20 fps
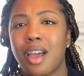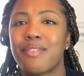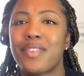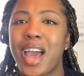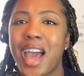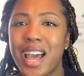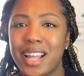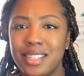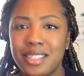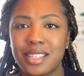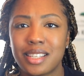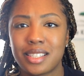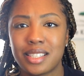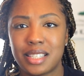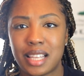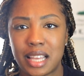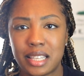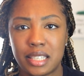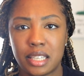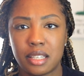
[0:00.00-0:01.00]
I've had
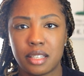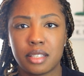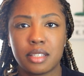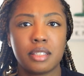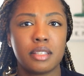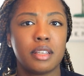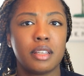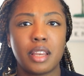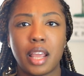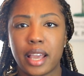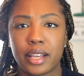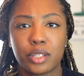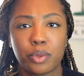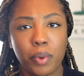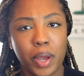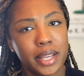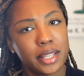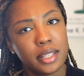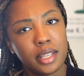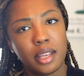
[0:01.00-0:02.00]
successes in
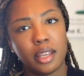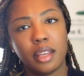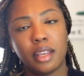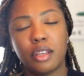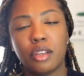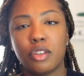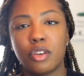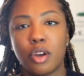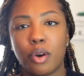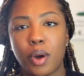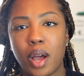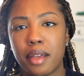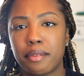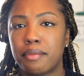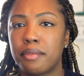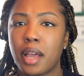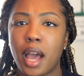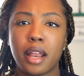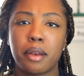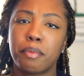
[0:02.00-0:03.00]
XYZ. I
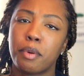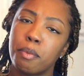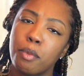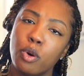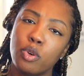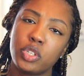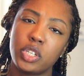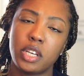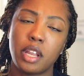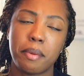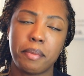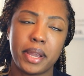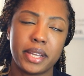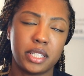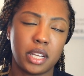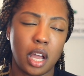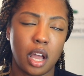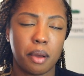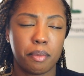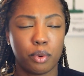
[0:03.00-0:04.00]
got a promotion at my
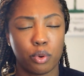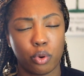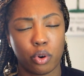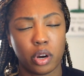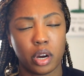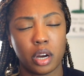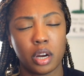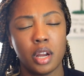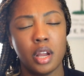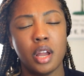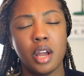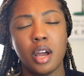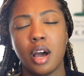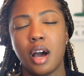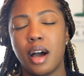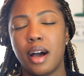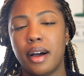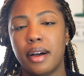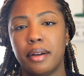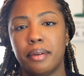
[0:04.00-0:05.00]
job, or,
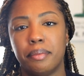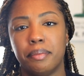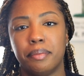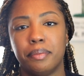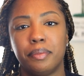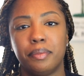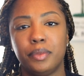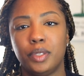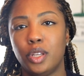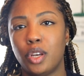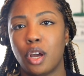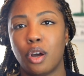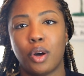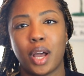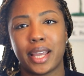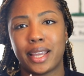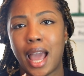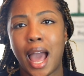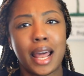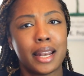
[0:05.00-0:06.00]

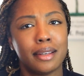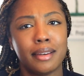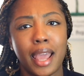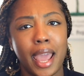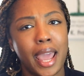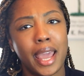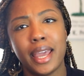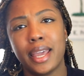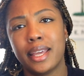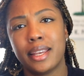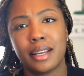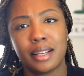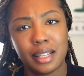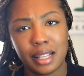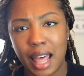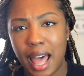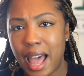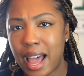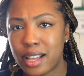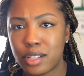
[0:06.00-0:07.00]
I got an A in a
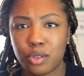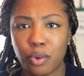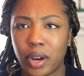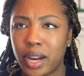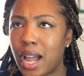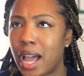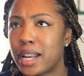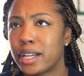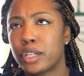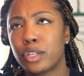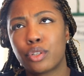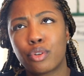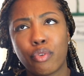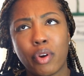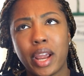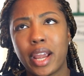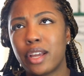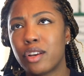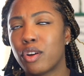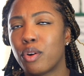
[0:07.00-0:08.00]
class, or I got a good
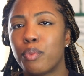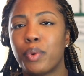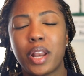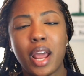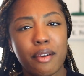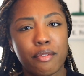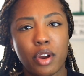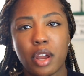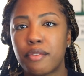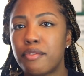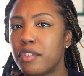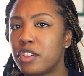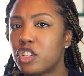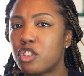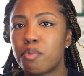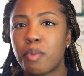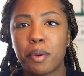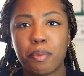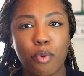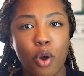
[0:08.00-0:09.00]
grade, or whatever. I
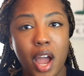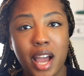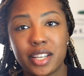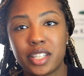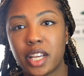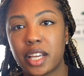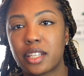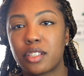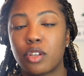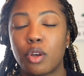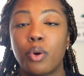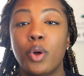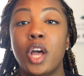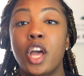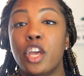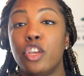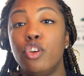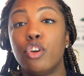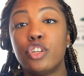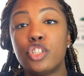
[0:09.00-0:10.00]
finished my project. So
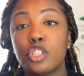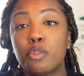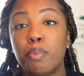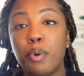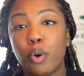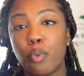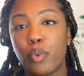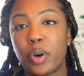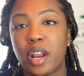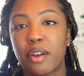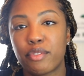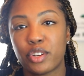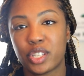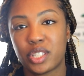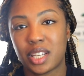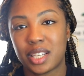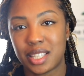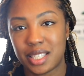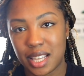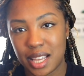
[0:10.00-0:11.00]
you could just put whatever
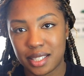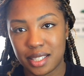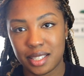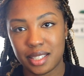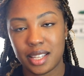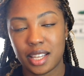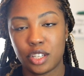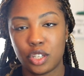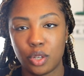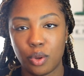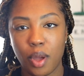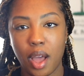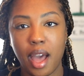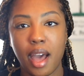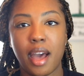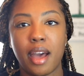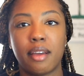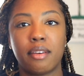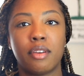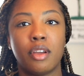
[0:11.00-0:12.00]
successes that you
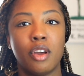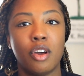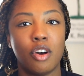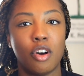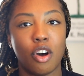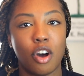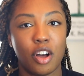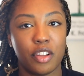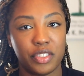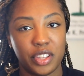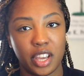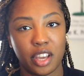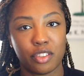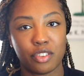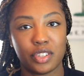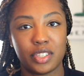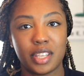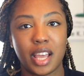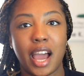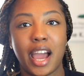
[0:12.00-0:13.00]
had on the
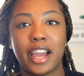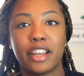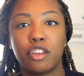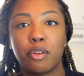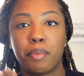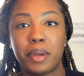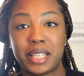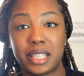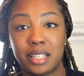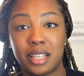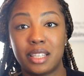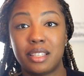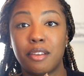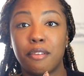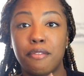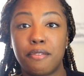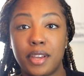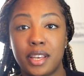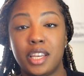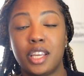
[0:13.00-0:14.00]
other side. You're basically
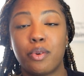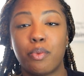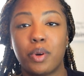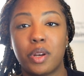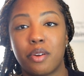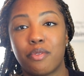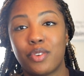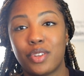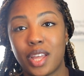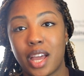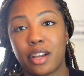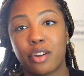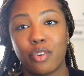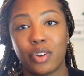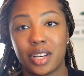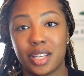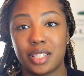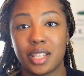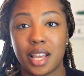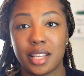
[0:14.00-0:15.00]
defending whatever that
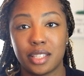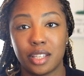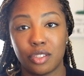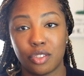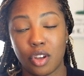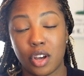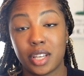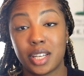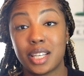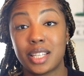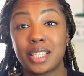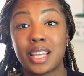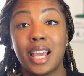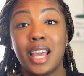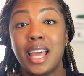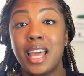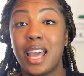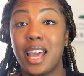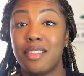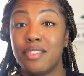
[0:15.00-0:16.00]
criticizing thought is.
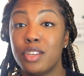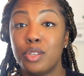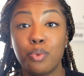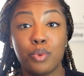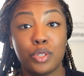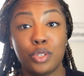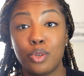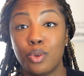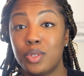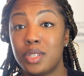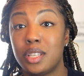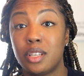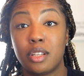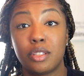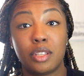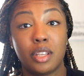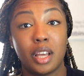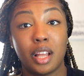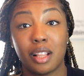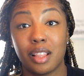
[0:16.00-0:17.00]
And this was used in
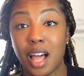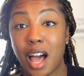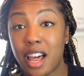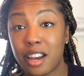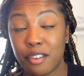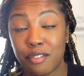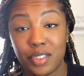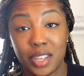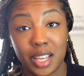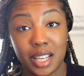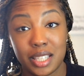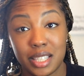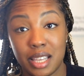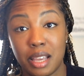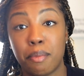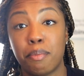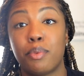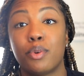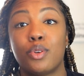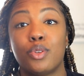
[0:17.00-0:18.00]
a lot of the
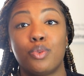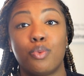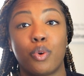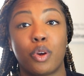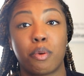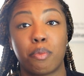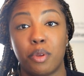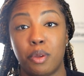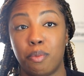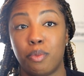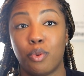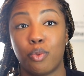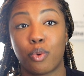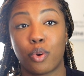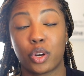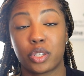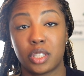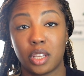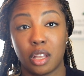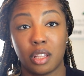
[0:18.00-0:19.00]
examples where people
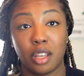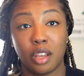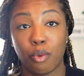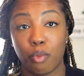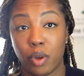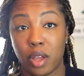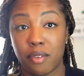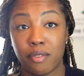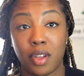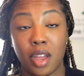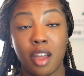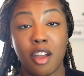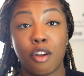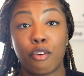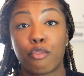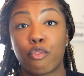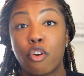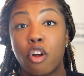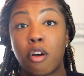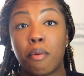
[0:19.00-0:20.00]
were dealing with
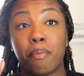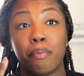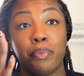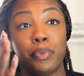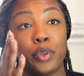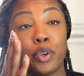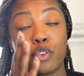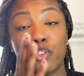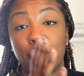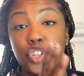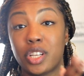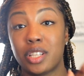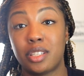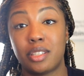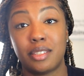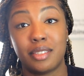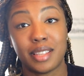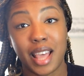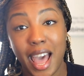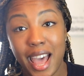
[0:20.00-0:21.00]
from
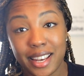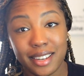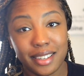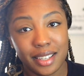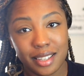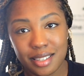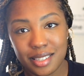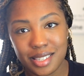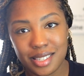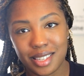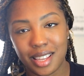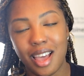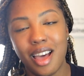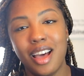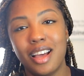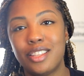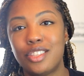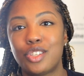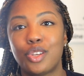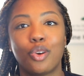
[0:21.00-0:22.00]
just sadness
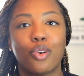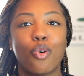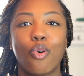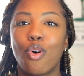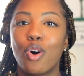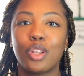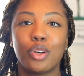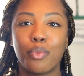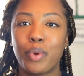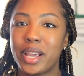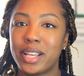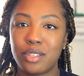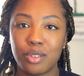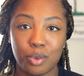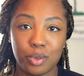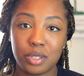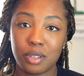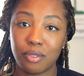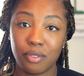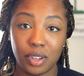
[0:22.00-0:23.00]
to all the way
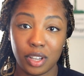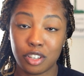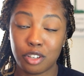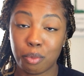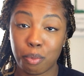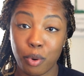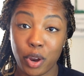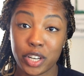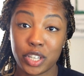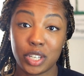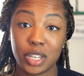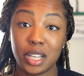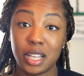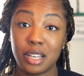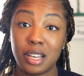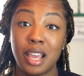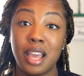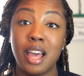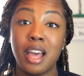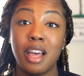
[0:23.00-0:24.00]
to severe depression.